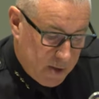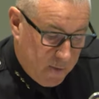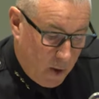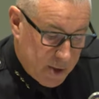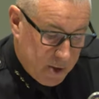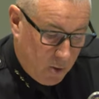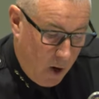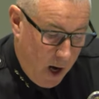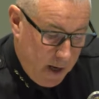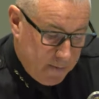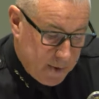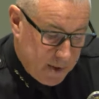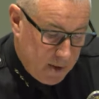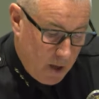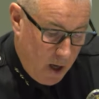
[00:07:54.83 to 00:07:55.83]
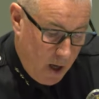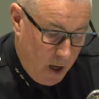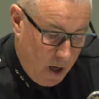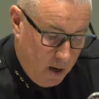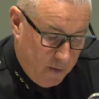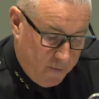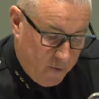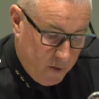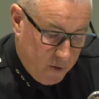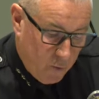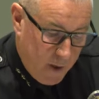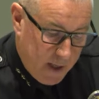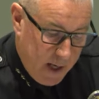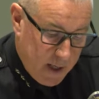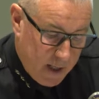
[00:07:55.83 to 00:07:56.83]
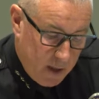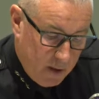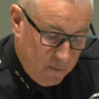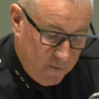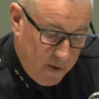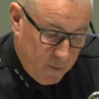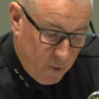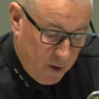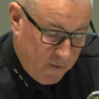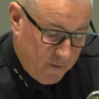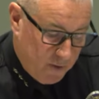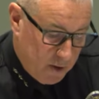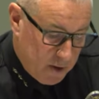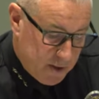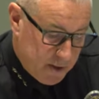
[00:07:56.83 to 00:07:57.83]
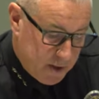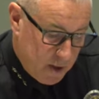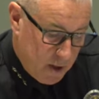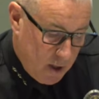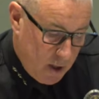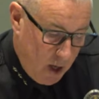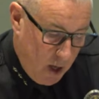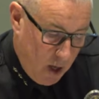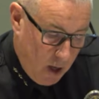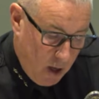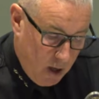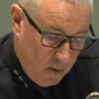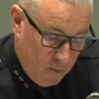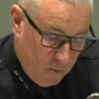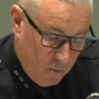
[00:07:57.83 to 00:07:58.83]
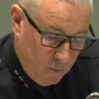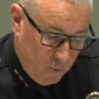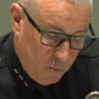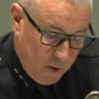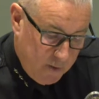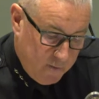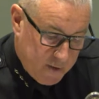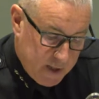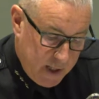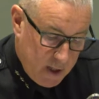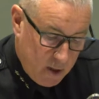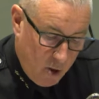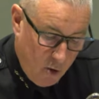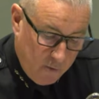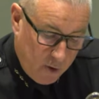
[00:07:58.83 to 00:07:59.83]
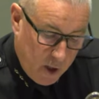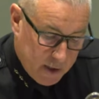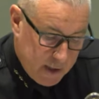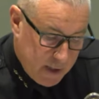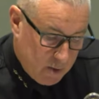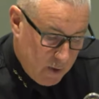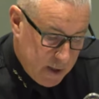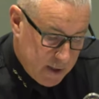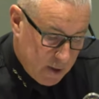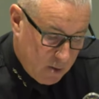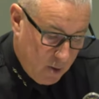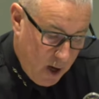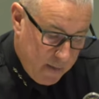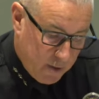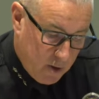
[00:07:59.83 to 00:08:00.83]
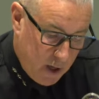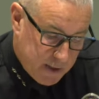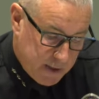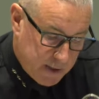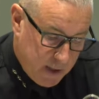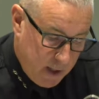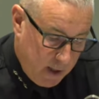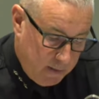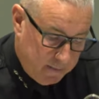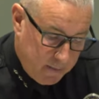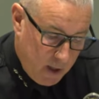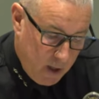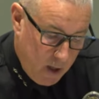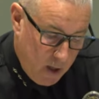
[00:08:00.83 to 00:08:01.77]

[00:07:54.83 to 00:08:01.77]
As far as crimes, for the week ending of February 1st, we've seen an overall decrease in crime across the city.